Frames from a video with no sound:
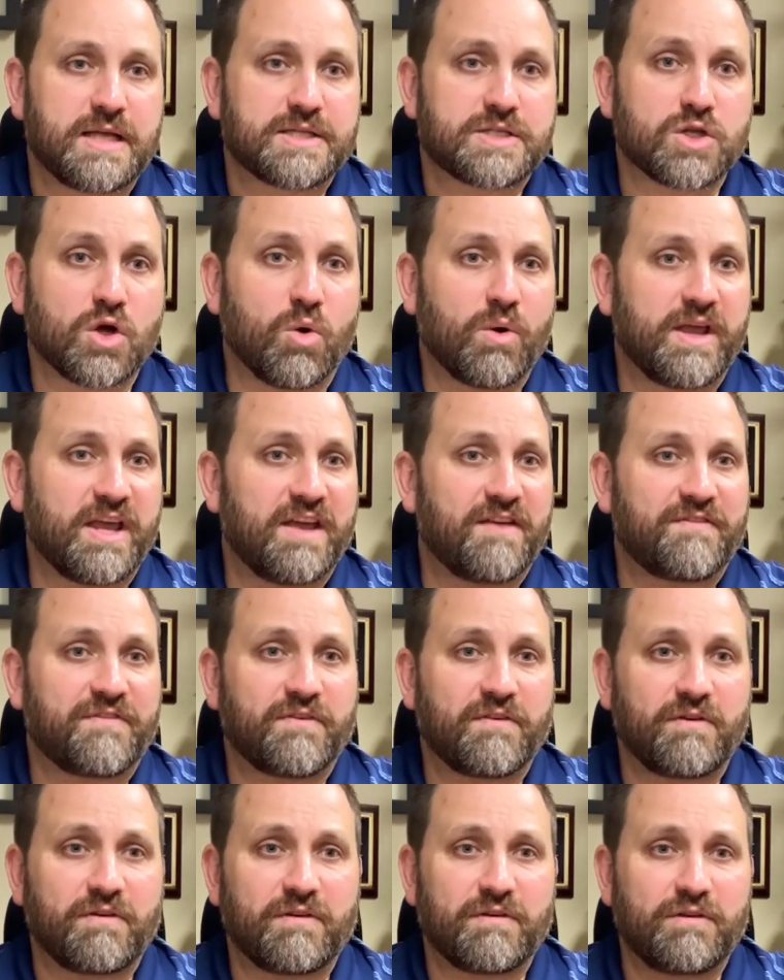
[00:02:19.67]
So
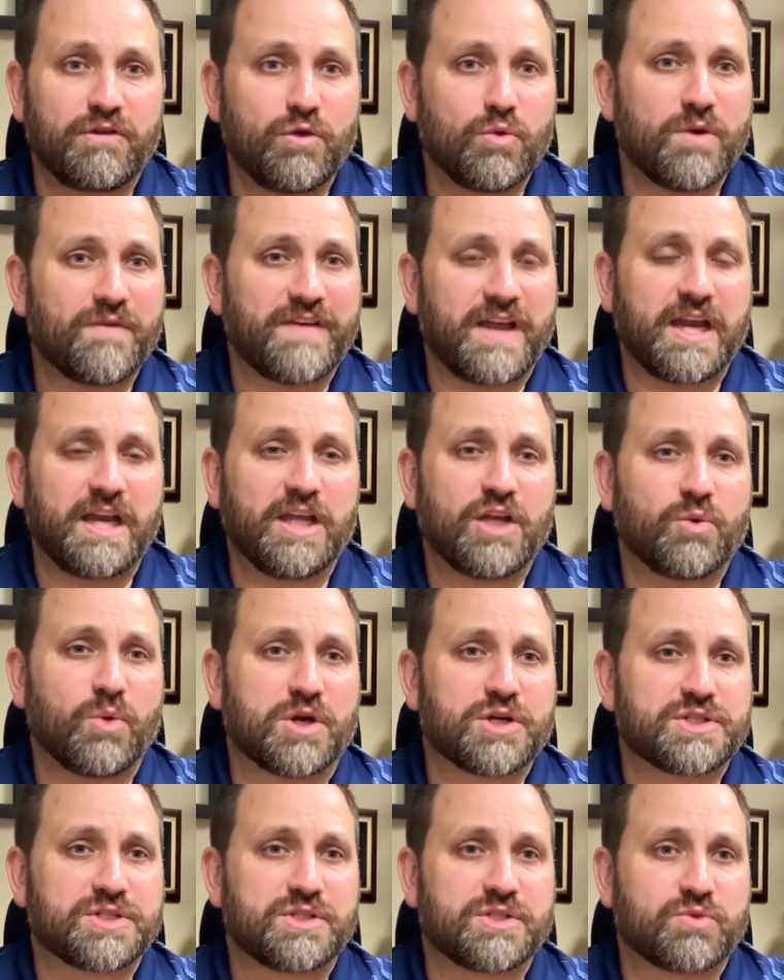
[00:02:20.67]
if you have any
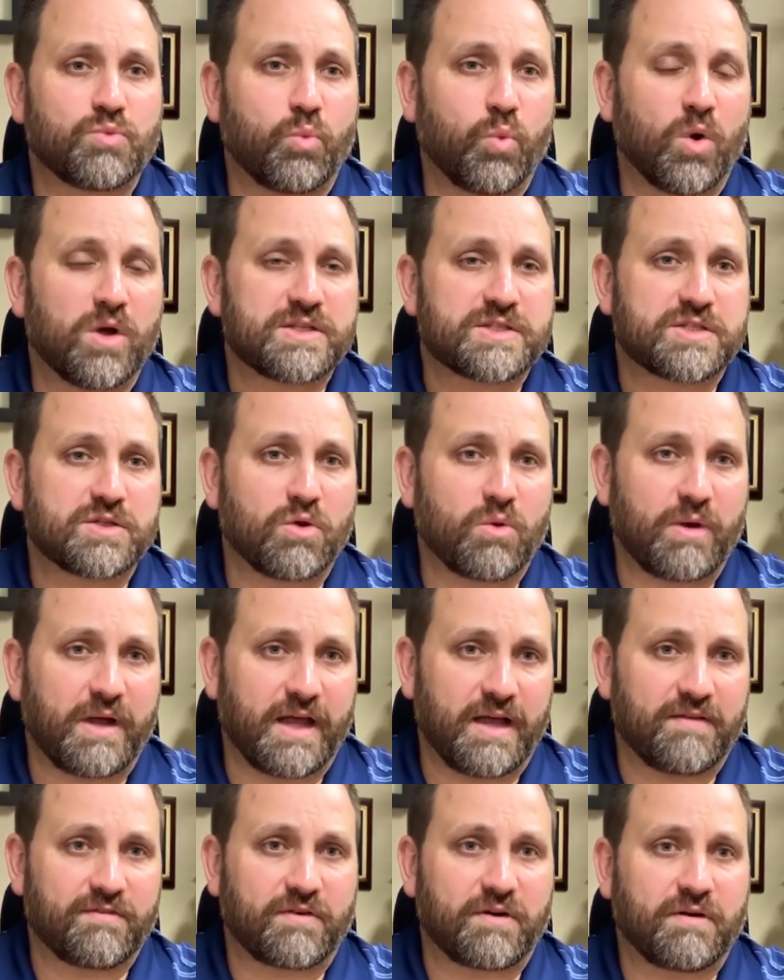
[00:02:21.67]
questions
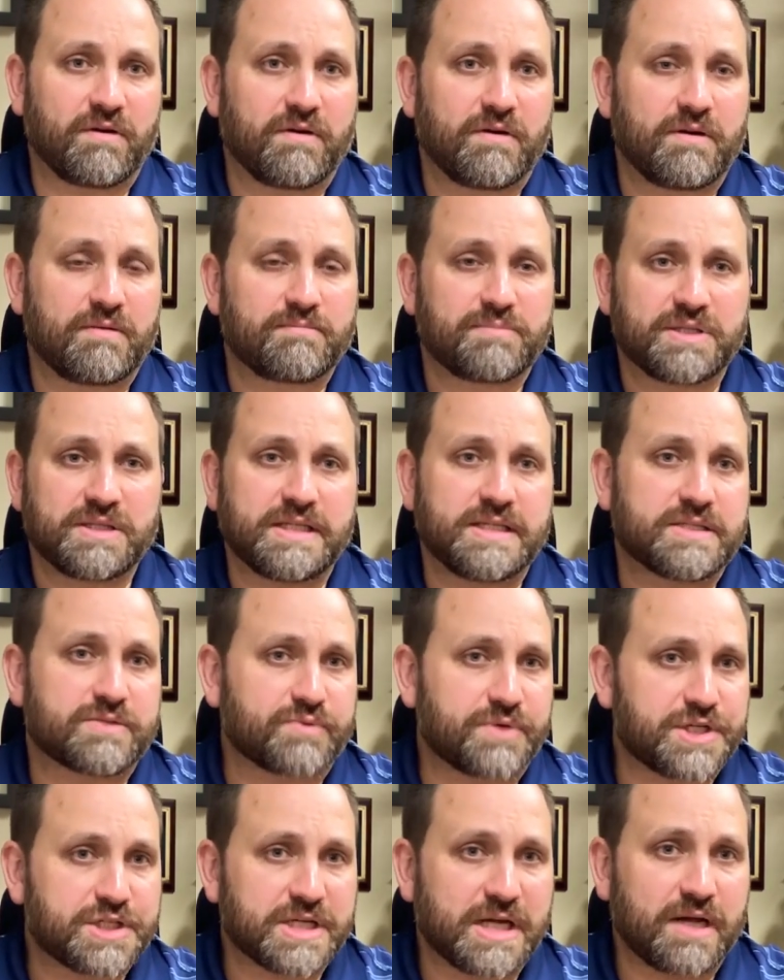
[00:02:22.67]
whatsoever, please
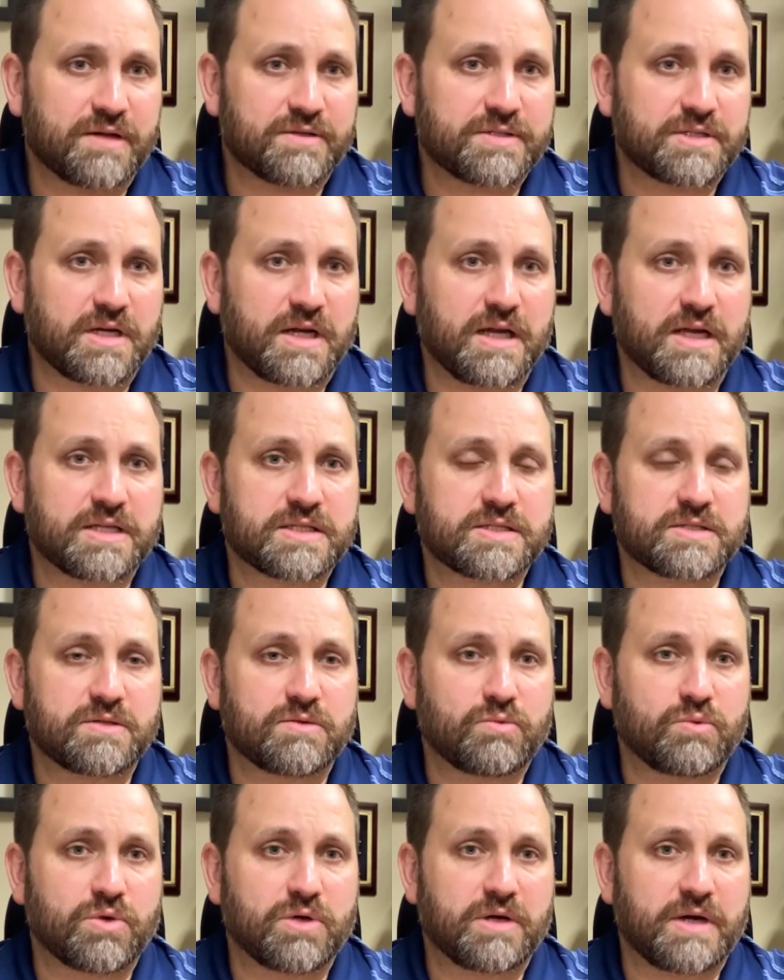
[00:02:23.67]
reach out to
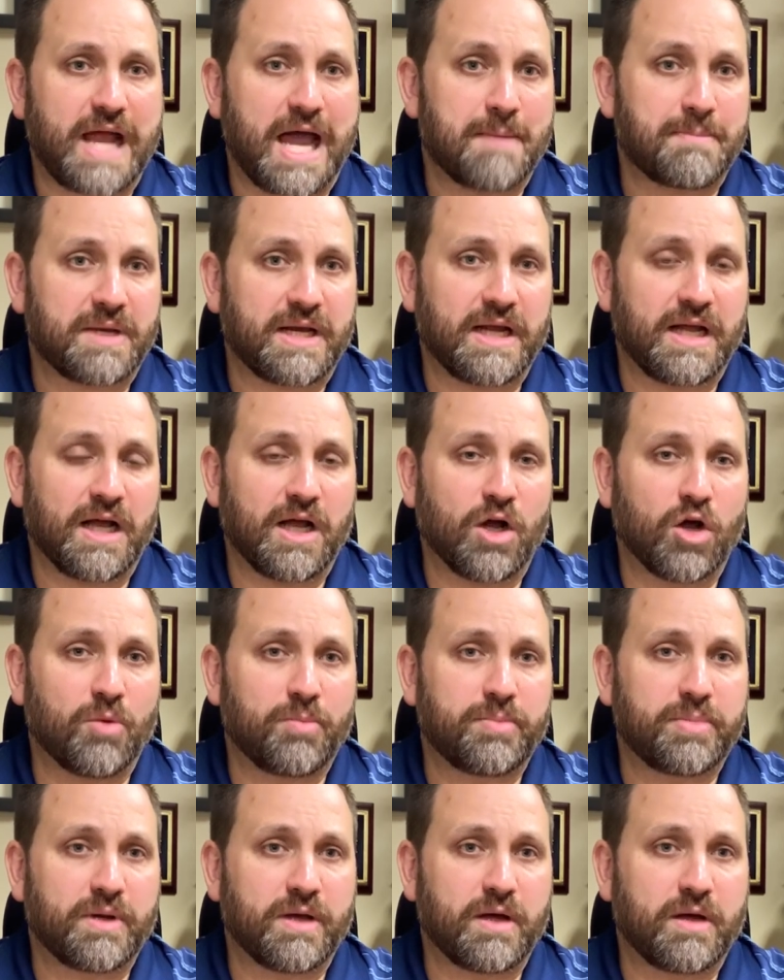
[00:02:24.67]
us. We're happy to
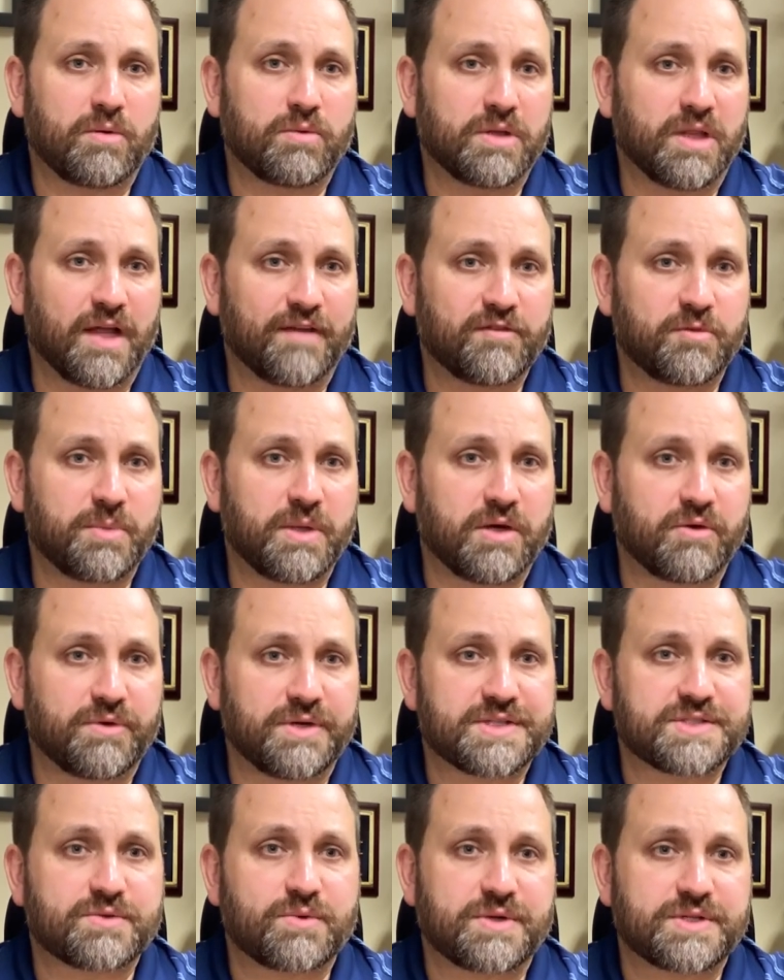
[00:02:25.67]
help. Would love to be a
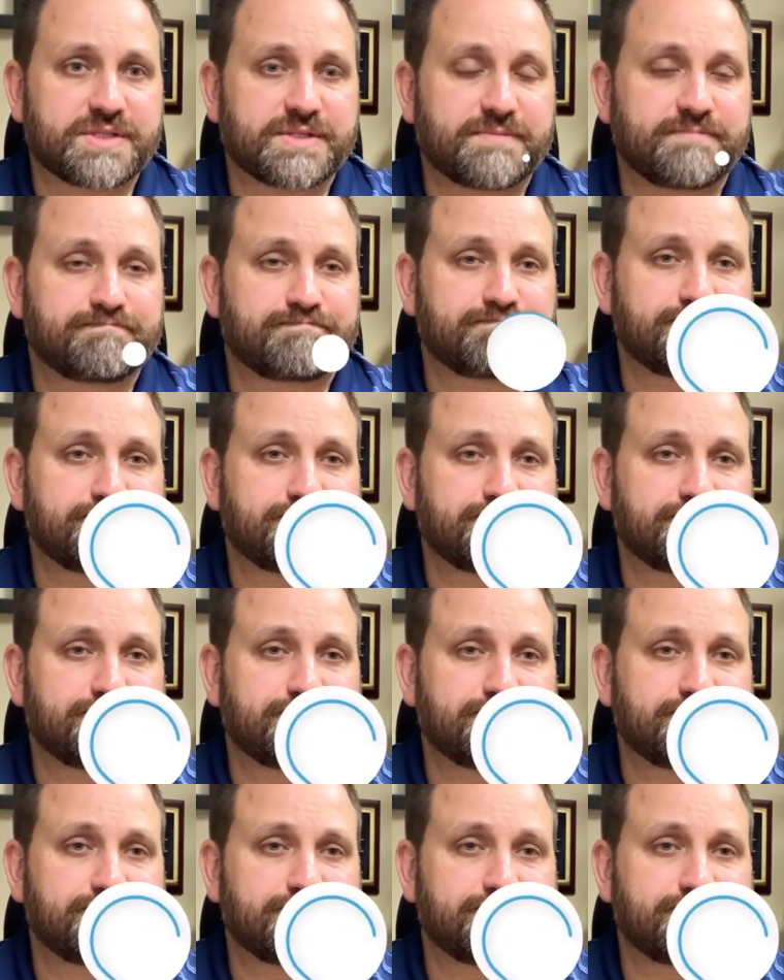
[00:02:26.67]
resource.